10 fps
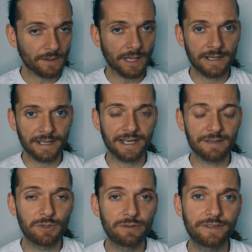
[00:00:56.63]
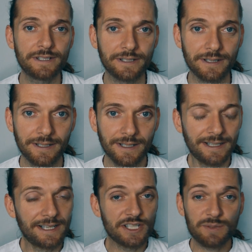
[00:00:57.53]
And then I moved into
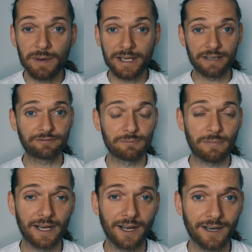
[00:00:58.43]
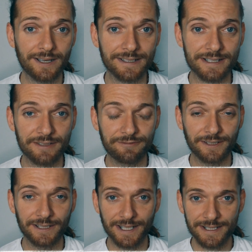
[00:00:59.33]
speaking from my heart as I
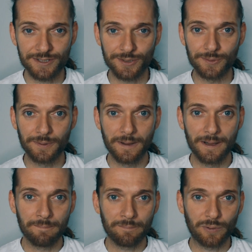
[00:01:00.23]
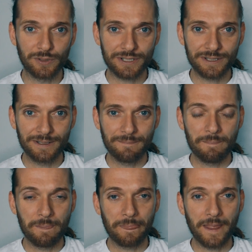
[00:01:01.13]
felt led to. But
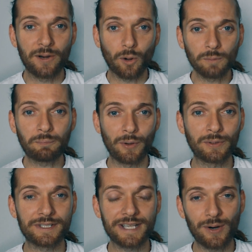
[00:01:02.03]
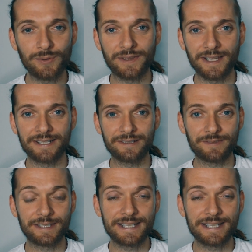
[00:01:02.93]
it all boils down at the end of the